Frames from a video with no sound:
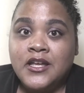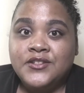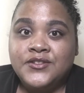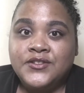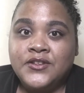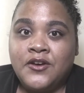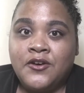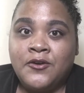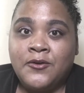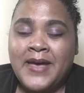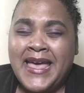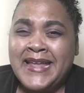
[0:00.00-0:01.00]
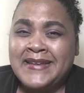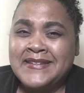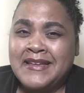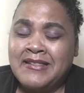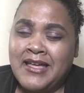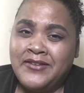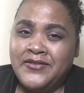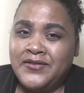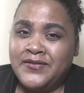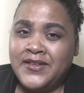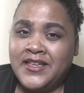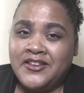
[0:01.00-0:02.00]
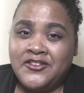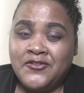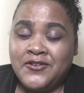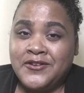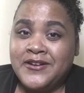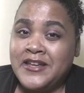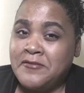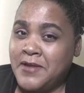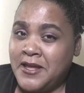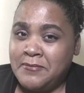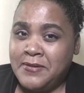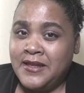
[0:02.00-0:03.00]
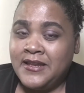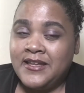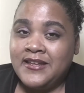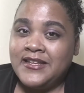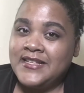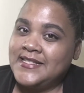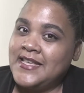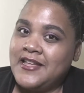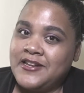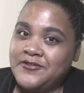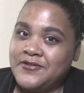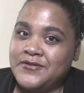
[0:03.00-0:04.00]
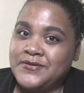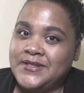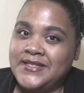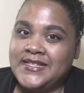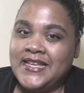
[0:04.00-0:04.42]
So, and a lot of the vegan yogurt, in my opinion, is kind of gross.